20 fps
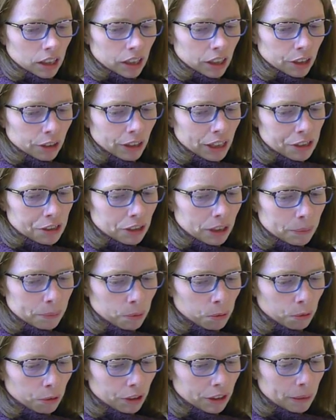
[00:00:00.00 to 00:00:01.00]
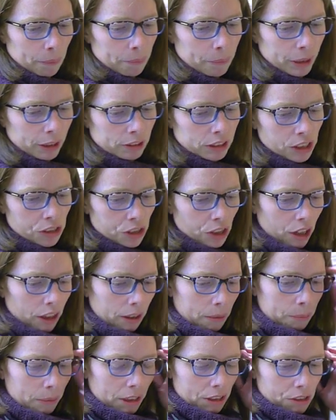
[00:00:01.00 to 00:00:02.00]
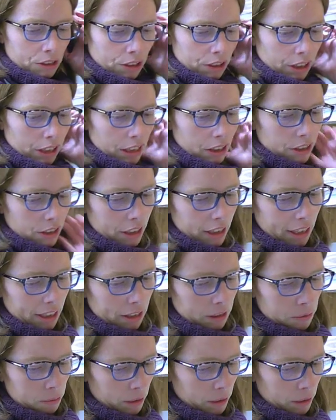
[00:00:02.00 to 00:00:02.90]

gradually pour the melted chocolate mixture into the eggs